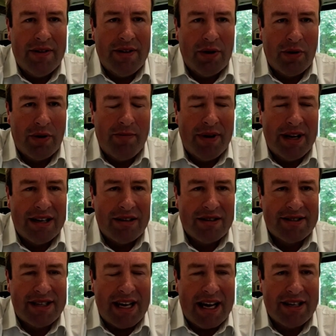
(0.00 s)
the ornamental
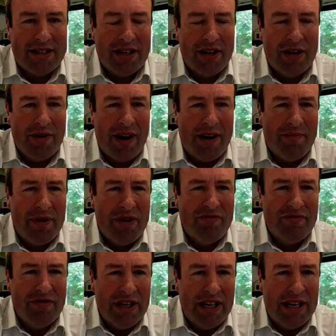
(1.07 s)
sector who have
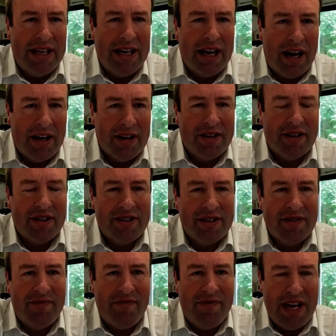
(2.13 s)
been really under
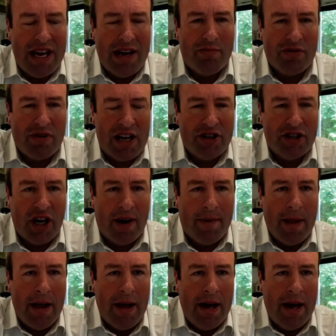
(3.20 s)
severe pressure